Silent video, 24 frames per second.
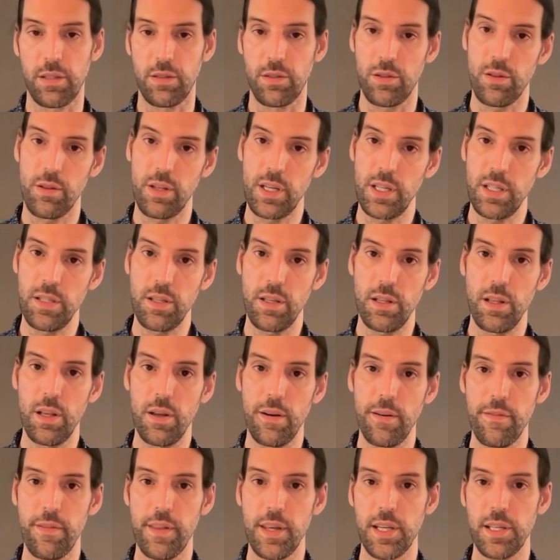So there's a lot
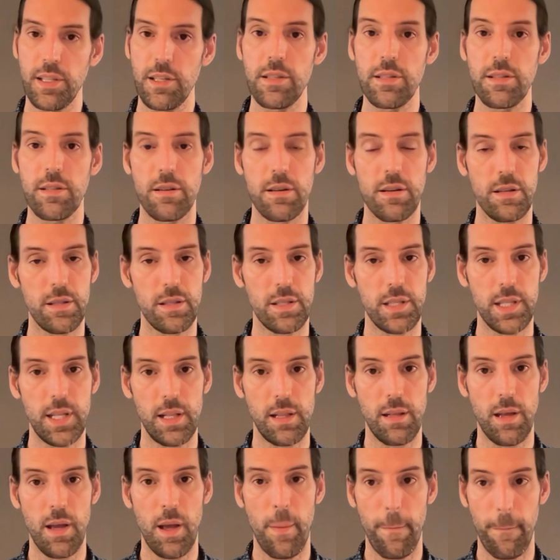of things
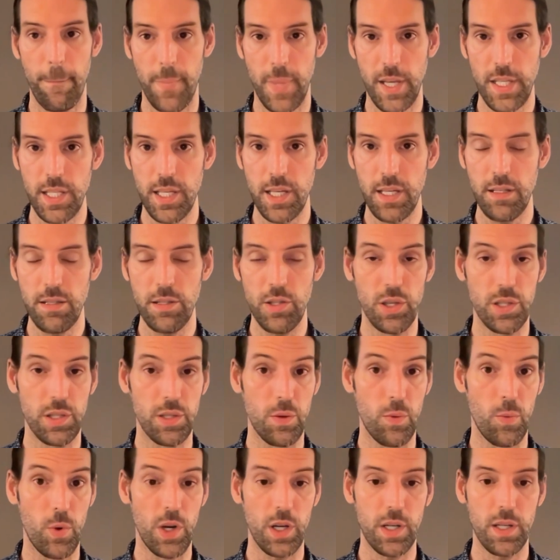still missing. So it's a
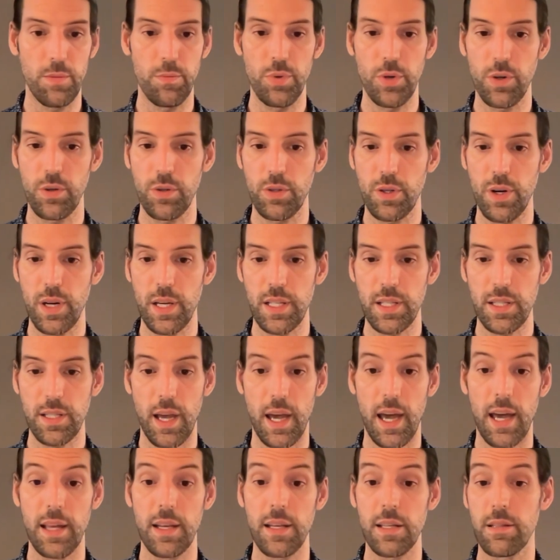work in progress,
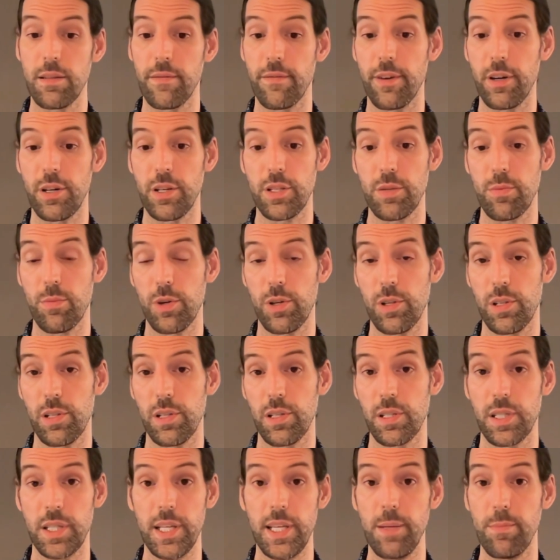and it's a very
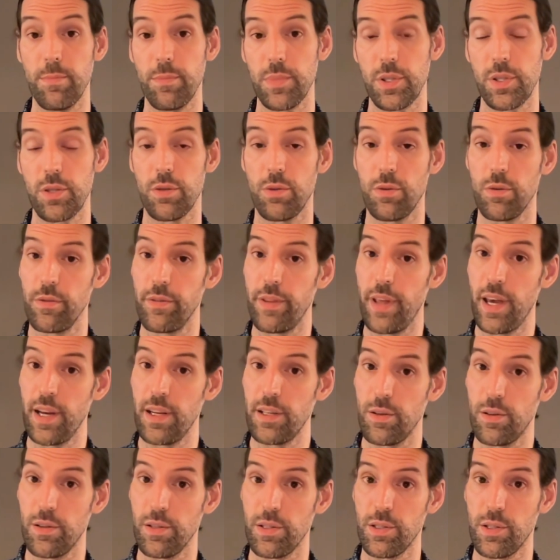small team. So that is
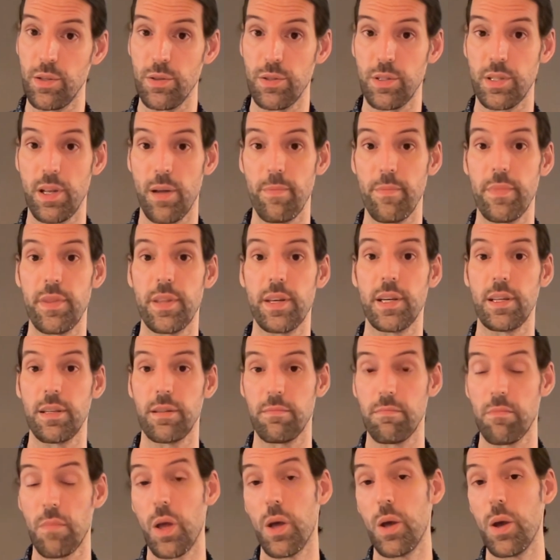also something
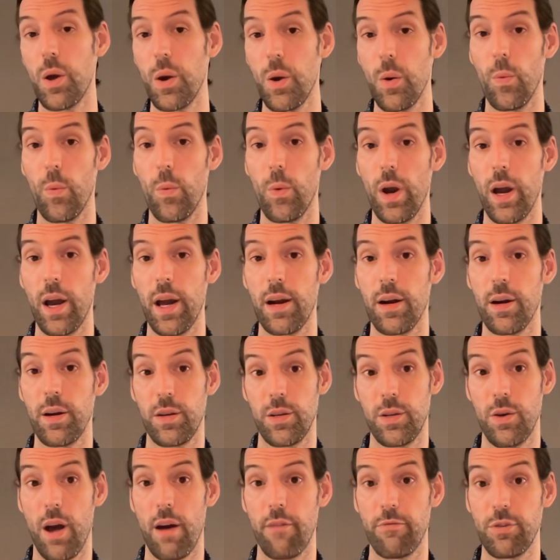where
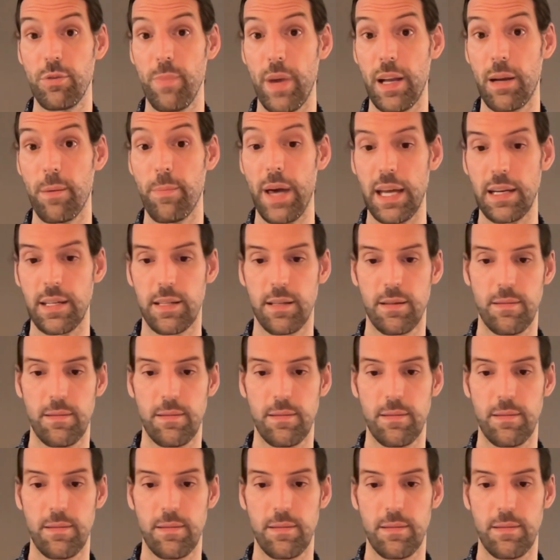you have to make a bet.